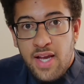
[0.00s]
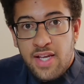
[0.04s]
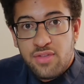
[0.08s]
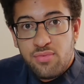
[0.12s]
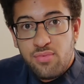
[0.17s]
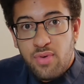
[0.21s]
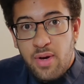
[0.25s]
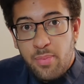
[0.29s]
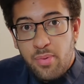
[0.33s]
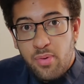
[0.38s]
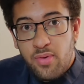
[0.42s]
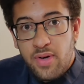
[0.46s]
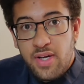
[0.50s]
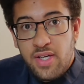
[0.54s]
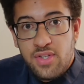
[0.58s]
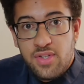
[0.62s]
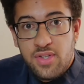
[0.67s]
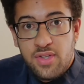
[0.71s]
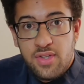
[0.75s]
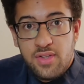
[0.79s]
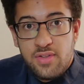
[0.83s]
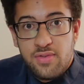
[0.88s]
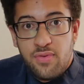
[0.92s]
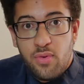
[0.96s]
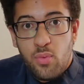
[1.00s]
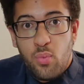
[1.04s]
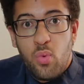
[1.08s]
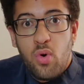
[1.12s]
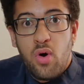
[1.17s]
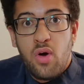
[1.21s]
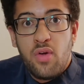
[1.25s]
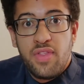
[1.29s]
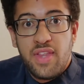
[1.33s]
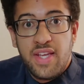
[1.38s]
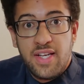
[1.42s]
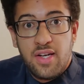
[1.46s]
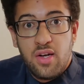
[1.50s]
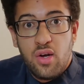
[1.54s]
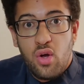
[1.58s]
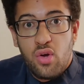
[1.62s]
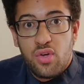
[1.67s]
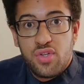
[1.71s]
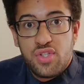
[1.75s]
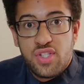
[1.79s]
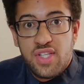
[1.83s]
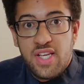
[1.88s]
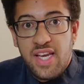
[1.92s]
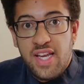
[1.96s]
as reparations for what they'd
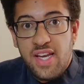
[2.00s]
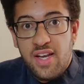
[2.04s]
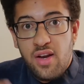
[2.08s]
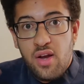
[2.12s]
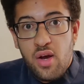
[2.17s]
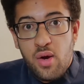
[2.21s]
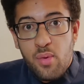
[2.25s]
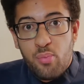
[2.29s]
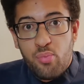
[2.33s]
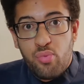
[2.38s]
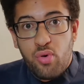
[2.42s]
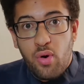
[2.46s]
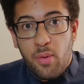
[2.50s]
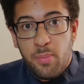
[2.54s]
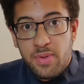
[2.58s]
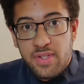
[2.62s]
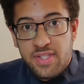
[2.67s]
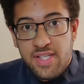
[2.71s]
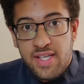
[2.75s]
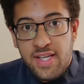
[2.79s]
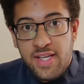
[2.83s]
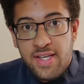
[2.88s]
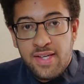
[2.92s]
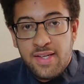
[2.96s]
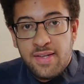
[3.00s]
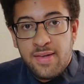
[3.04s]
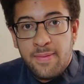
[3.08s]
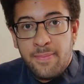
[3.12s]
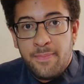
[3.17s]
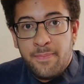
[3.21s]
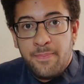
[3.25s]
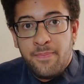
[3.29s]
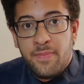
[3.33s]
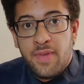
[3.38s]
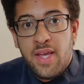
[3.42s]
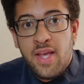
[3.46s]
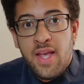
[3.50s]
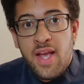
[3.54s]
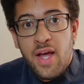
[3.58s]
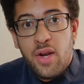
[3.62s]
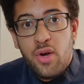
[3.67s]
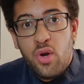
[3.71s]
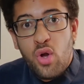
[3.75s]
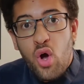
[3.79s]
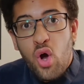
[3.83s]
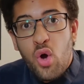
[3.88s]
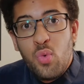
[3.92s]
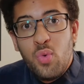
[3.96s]
lost in property.
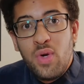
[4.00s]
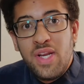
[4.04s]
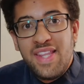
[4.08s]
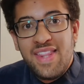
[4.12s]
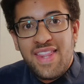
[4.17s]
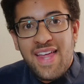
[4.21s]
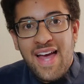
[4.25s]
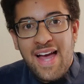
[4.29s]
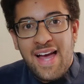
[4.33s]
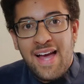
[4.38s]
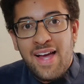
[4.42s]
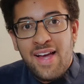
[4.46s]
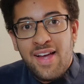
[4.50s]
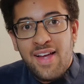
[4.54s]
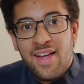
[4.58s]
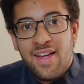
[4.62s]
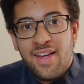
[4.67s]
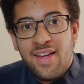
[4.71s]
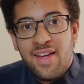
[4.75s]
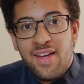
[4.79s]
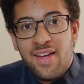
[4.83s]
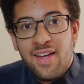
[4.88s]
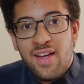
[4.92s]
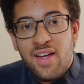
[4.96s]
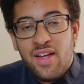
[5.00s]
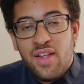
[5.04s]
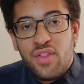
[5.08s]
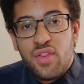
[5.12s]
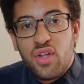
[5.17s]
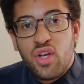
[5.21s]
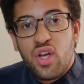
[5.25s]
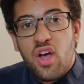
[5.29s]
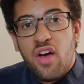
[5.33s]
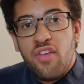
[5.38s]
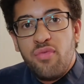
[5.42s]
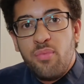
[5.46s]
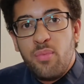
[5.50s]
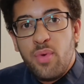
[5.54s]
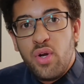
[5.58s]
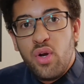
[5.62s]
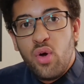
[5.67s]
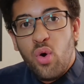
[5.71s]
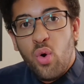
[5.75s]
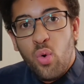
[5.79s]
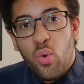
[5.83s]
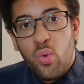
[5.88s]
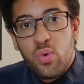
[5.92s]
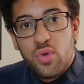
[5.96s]
And not only that, the
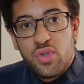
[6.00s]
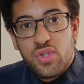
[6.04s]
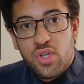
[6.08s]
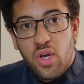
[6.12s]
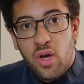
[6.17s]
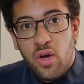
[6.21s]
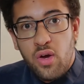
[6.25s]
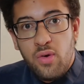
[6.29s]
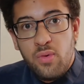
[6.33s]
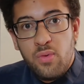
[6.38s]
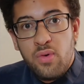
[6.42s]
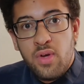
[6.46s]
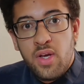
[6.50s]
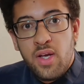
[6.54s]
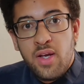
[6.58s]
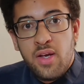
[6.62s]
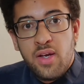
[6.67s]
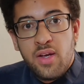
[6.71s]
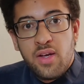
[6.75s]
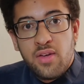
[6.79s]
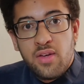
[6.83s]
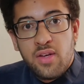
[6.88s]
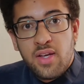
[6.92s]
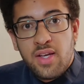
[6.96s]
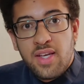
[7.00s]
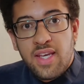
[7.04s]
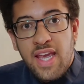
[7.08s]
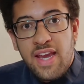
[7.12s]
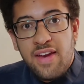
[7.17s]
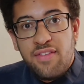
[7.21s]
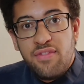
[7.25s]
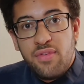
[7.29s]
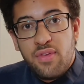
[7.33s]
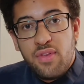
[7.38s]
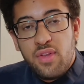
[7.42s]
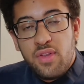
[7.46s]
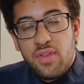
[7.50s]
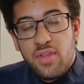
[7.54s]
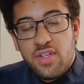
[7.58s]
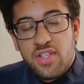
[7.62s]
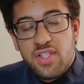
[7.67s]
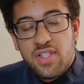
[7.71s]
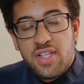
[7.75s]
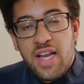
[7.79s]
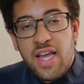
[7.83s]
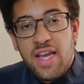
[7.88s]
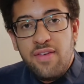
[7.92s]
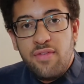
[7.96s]
government also gave the
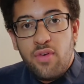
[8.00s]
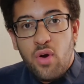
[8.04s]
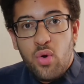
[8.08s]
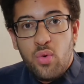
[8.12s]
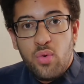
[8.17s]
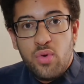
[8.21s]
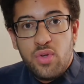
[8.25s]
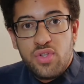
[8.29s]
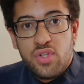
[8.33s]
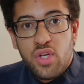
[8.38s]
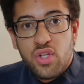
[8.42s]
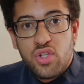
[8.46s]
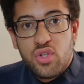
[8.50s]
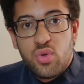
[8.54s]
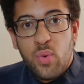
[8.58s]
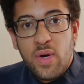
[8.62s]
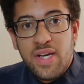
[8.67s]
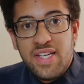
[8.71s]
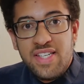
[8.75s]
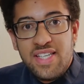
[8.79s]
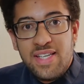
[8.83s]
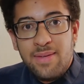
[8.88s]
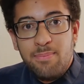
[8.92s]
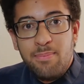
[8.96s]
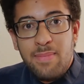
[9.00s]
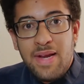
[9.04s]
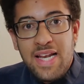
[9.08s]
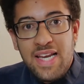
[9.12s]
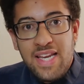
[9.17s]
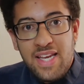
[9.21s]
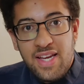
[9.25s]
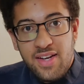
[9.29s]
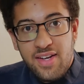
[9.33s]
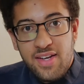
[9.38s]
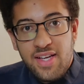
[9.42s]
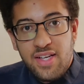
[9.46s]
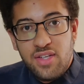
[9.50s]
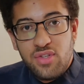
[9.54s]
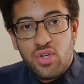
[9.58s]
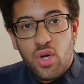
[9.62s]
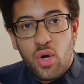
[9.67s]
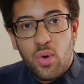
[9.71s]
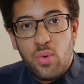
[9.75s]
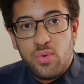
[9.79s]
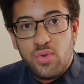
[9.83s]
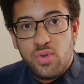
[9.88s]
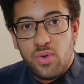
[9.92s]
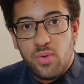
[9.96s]
slave owners 20 million in
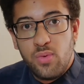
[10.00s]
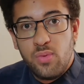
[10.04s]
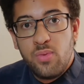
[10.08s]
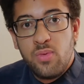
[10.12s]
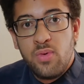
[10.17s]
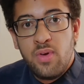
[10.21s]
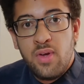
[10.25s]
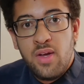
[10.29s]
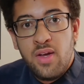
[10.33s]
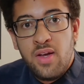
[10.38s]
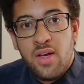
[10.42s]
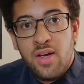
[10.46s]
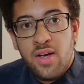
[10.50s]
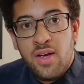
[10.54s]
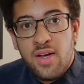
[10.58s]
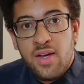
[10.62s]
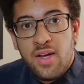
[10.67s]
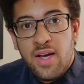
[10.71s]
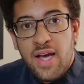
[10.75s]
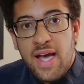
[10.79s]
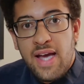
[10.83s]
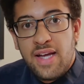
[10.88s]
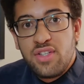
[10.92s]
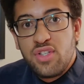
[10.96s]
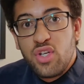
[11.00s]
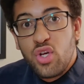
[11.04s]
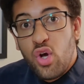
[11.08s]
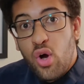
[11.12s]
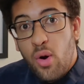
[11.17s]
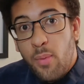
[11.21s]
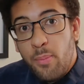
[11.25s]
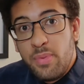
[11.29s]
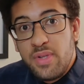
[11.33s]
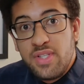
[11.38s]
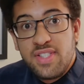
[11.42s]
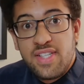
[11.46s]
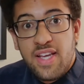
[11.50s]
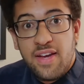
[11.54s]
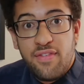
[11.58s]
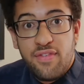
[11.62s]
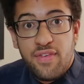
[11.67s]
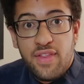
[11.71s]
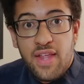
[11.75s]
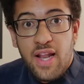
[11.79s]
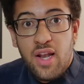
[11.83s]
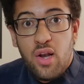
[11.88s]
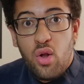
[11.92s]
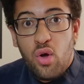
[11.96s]
total uh, to compensate
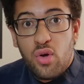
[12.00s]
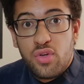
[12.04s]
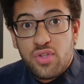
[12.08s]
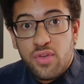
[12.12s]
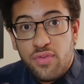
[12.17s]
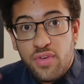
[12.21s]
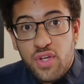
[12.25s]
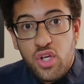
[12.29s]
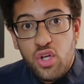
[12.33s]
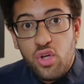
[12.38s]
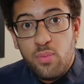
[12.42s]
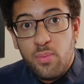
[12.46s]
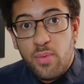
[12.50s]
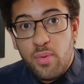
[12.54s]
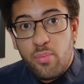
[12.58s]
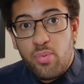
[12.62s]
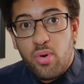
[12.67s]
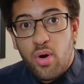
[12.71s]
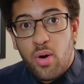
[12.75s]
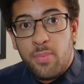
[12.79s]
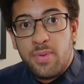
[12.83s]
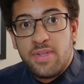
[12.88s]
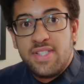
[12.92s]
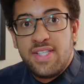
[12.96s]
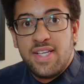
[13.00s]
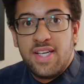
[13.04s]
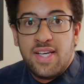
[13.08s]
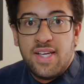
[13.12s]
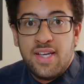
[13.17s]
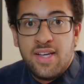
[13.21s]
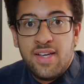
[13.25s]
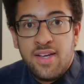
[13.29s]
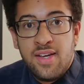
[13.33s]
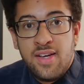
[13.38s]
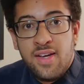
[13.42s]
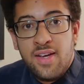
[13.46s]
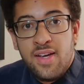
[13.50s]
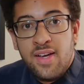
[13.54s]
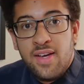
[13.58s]
for their loss of human property.